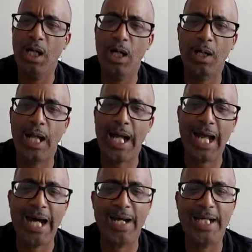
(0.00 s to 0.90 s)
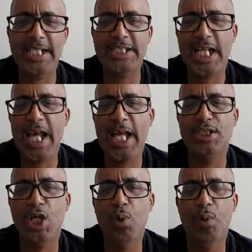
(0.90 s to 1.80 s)
Uh, how has that
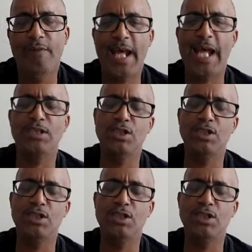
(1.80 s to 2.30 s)
changed? You know, with now,